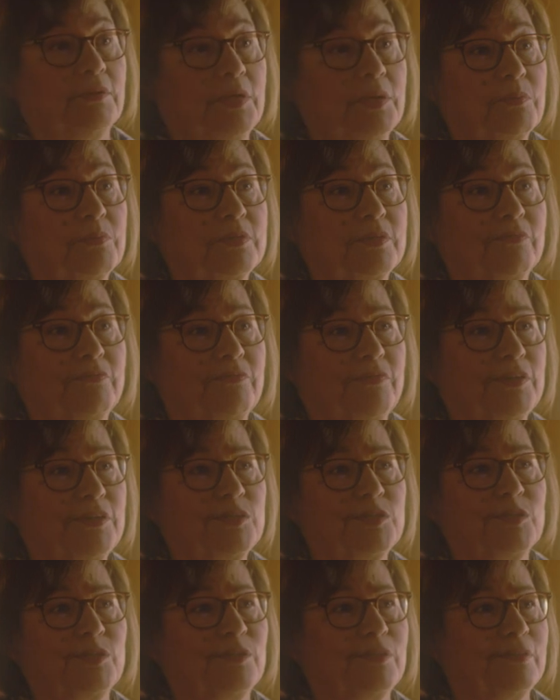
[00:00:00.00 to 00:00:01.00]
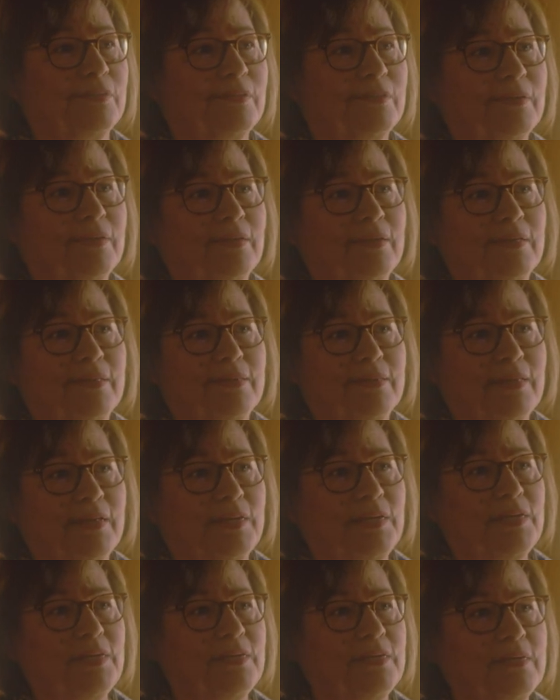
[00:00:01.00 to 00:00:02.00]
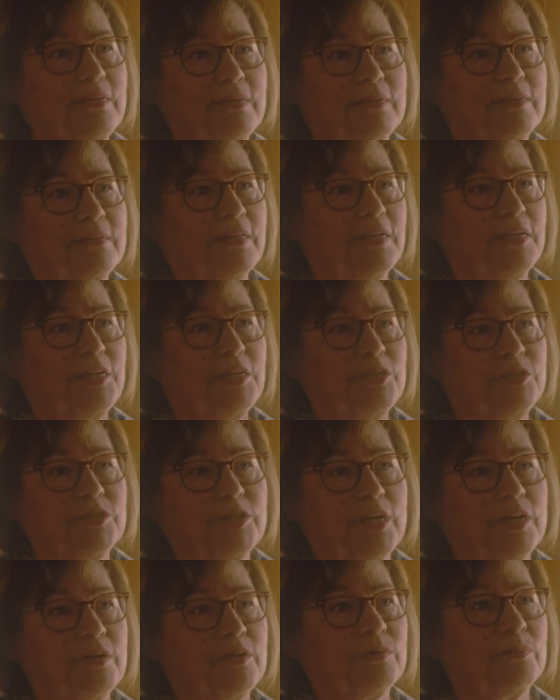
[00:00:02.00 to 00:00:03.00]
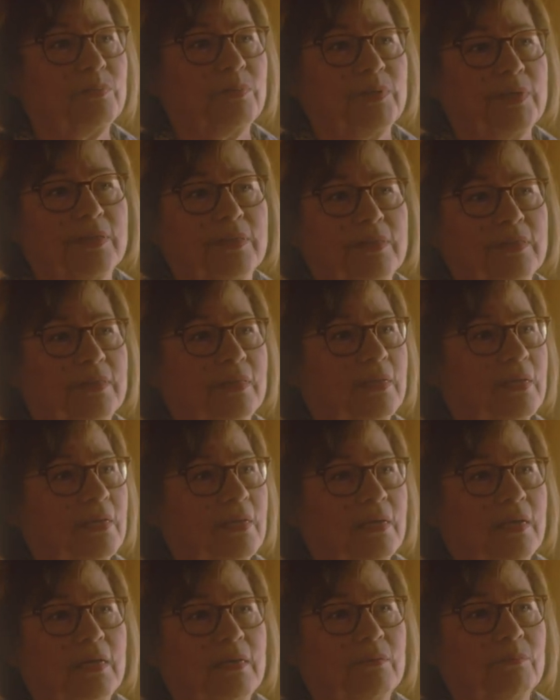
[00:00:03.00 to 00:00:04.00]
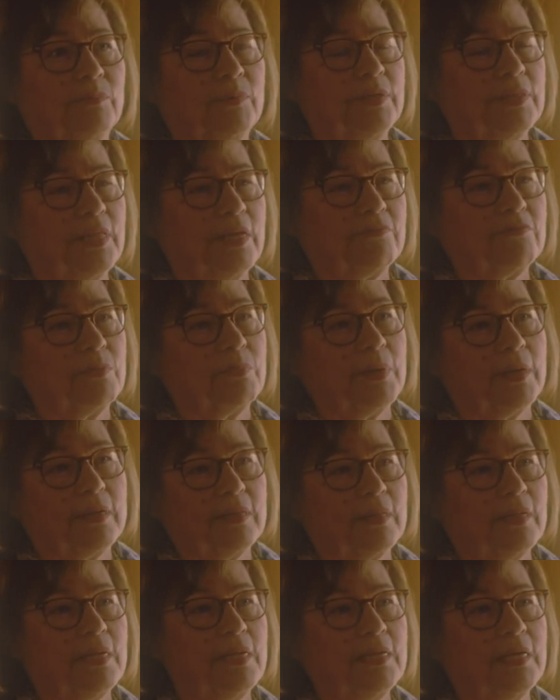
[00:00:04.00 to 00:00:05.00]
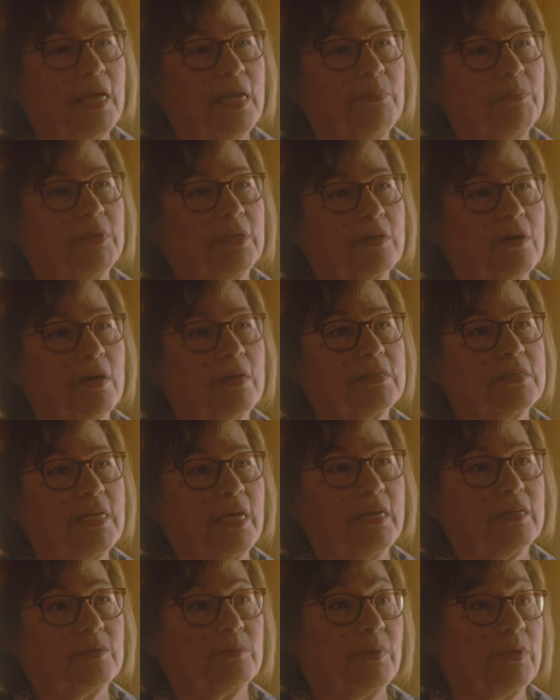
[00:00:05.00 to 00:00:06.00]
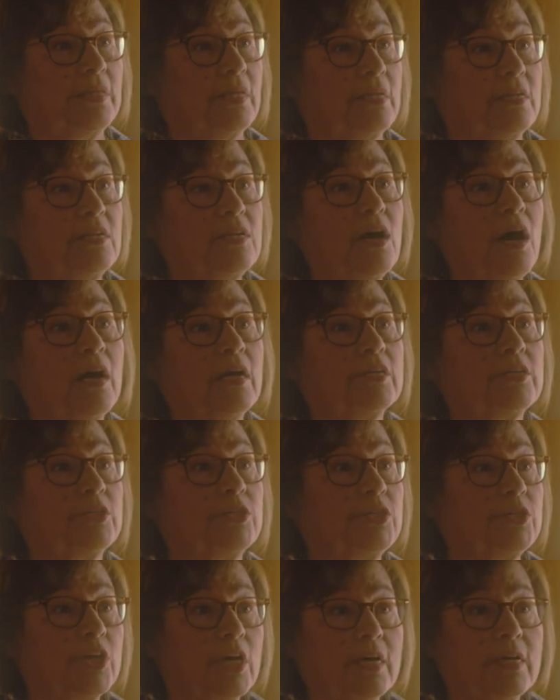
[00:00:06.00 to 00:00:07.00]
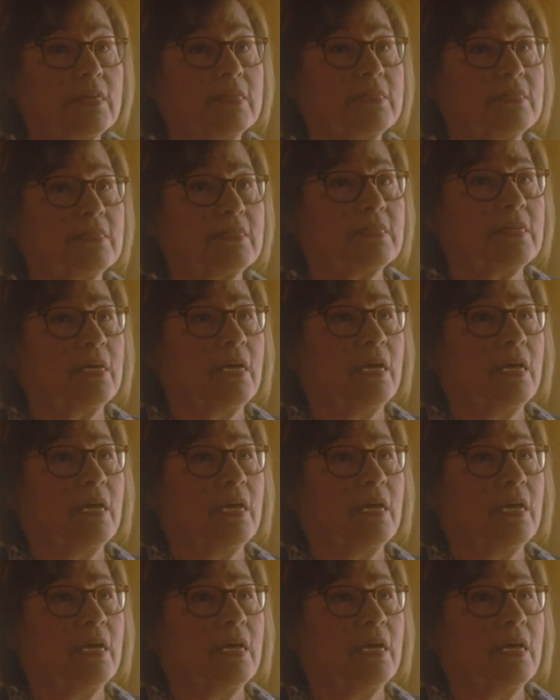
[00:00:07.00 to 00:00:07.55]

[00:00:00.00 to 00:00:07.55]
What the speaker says: there was a vision that he shared with everybody that he came in contact with, and not just